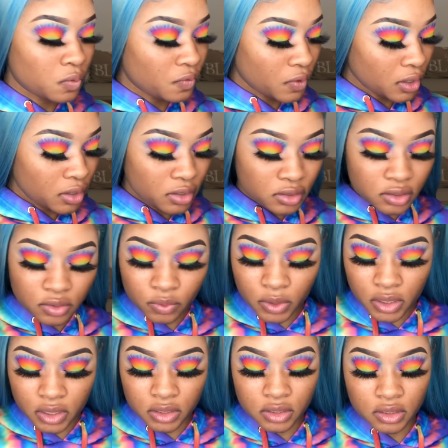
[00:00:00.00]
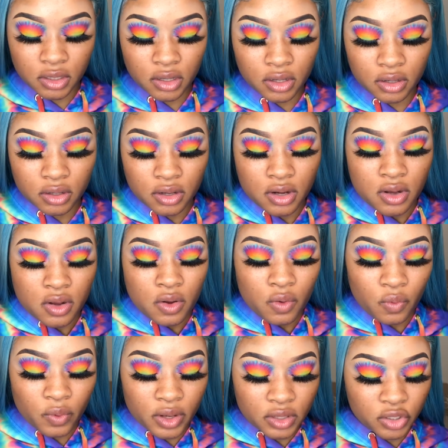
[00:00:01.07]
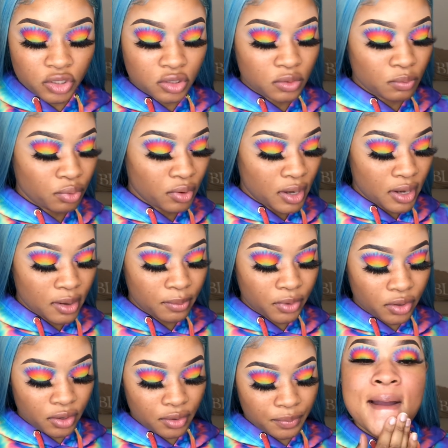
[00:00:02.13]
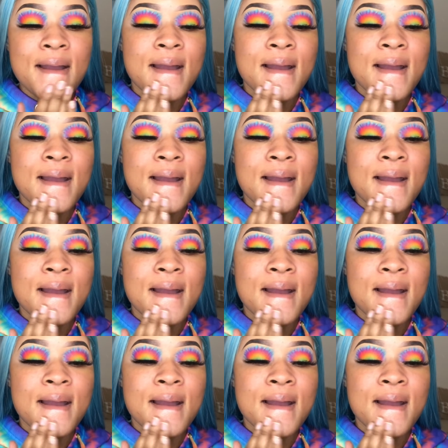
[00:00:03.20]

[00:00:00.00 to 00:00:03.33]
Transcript: first, we're gonna start with just some primer.